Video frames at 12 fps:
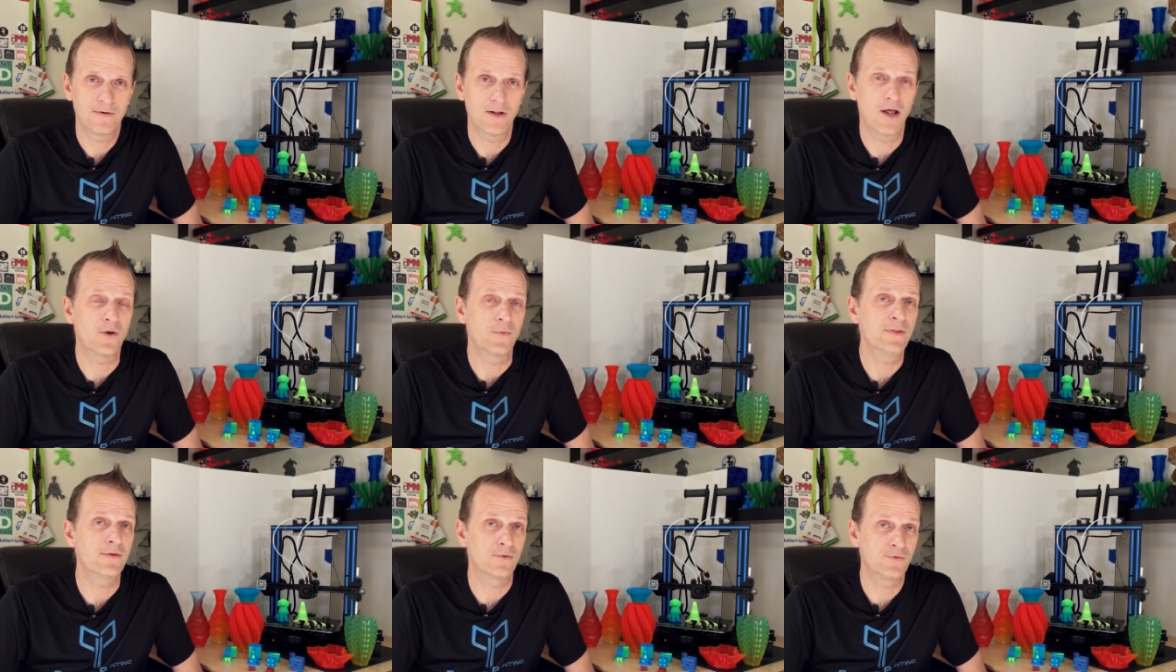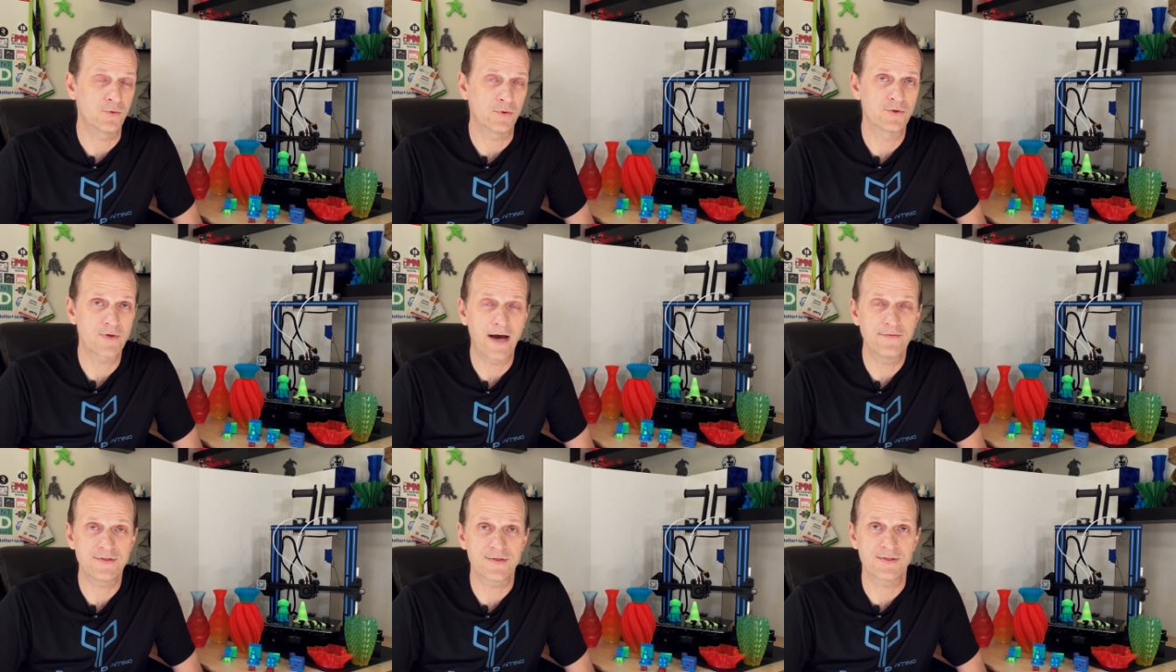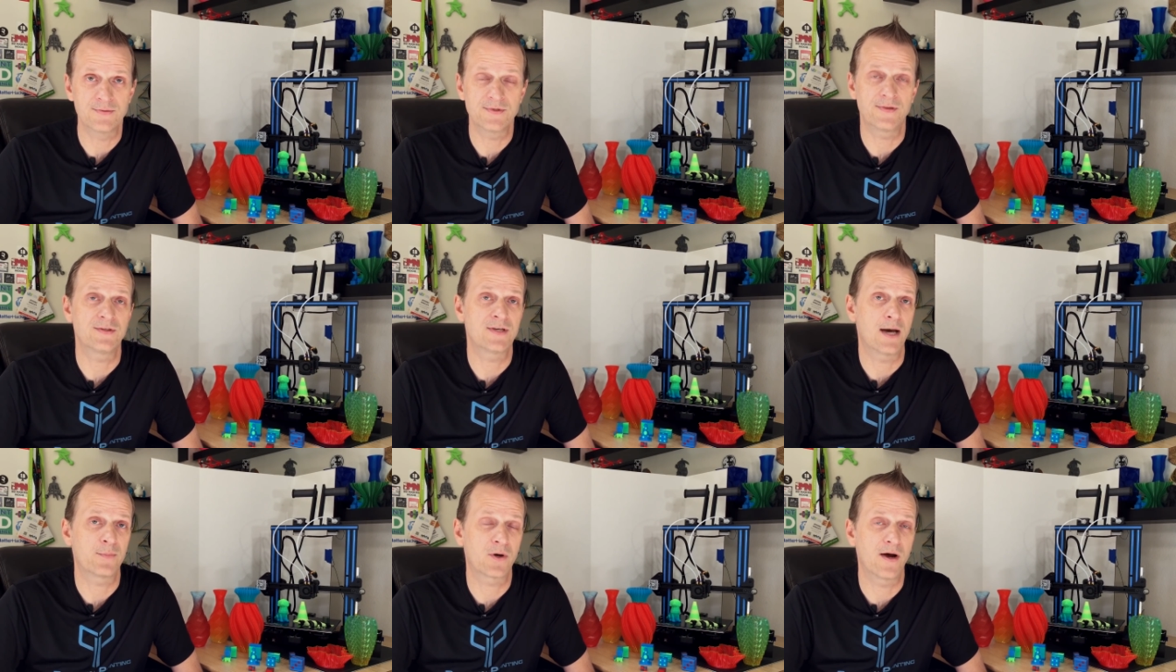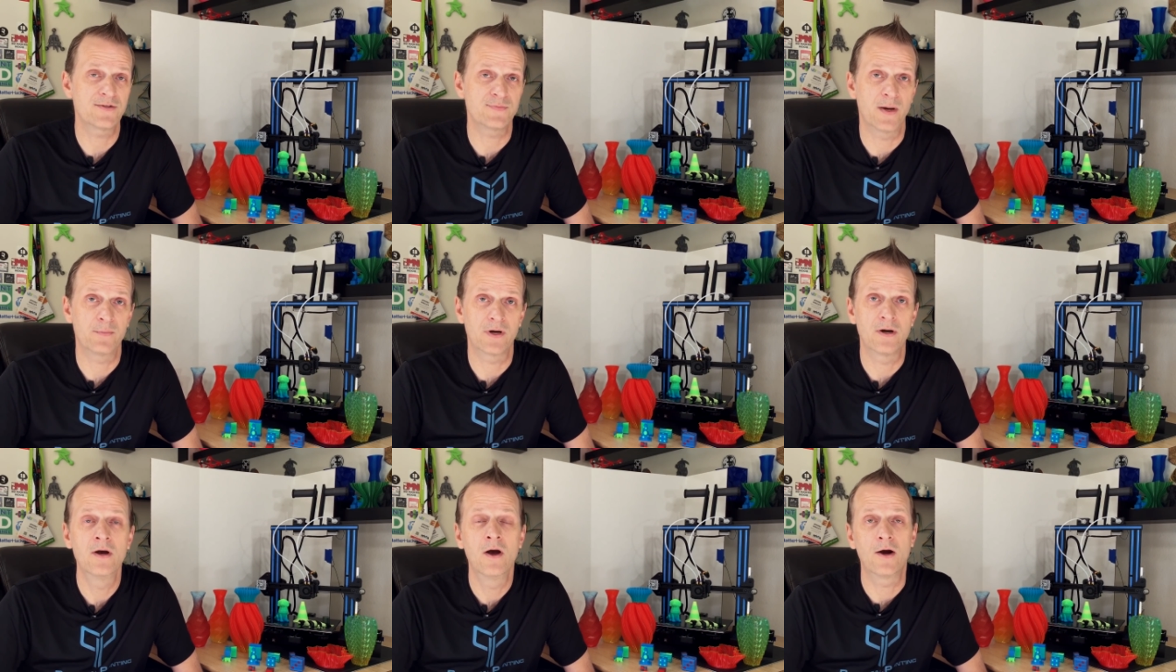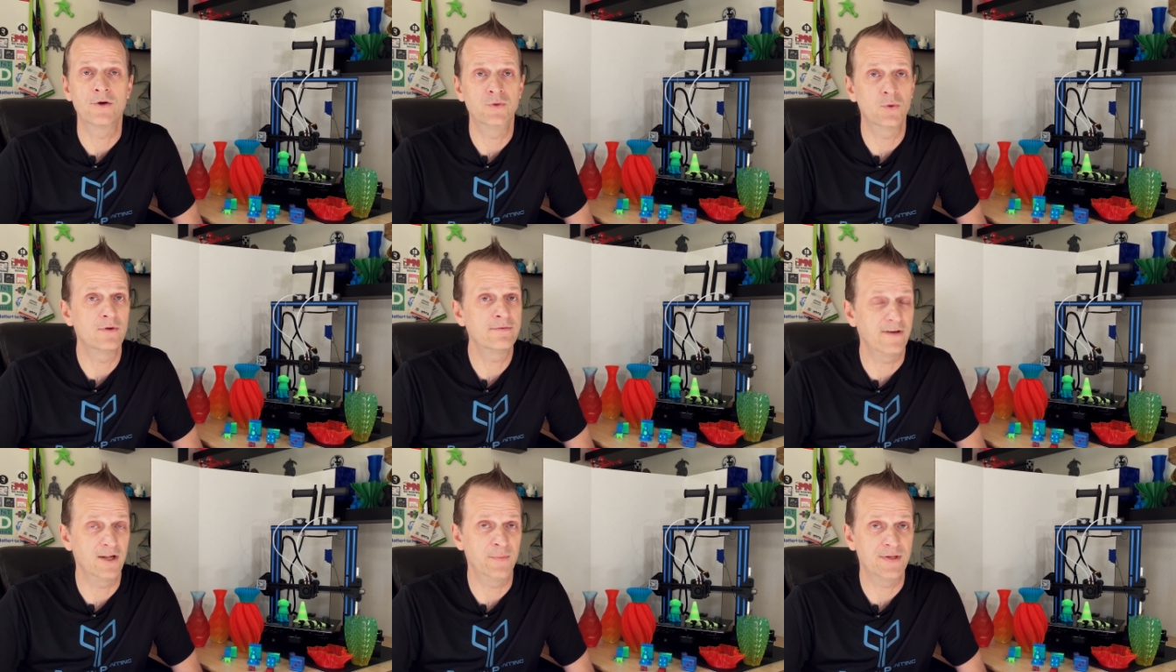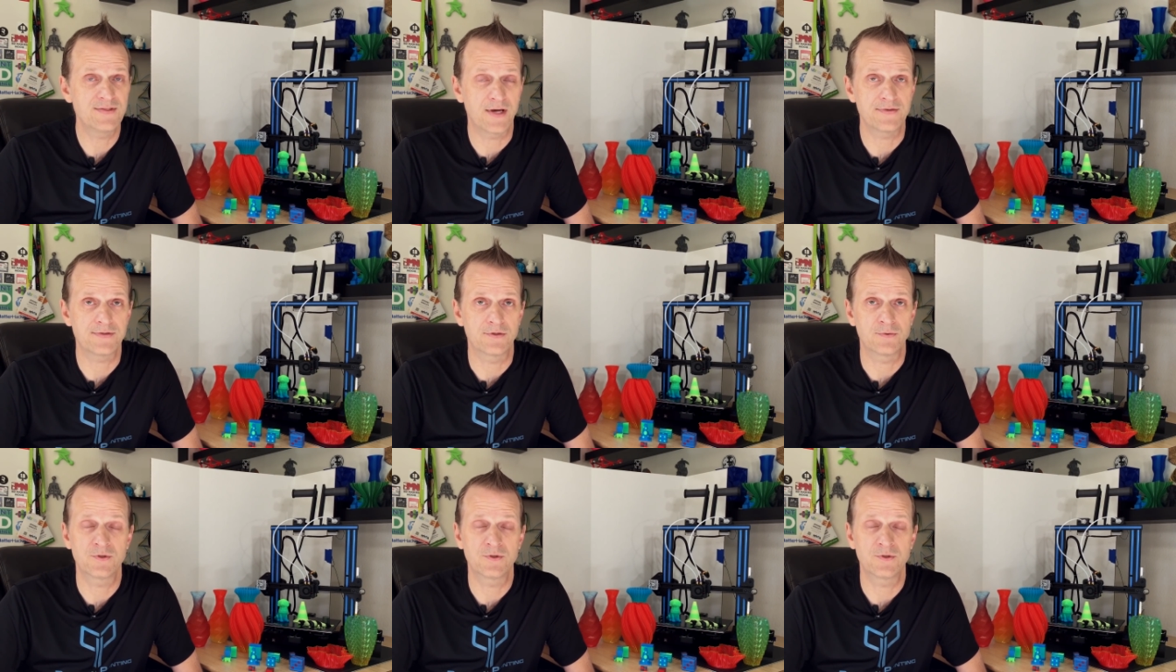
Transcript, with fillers: Along with those dual drive systems at the top crossmember are dual filament sensors,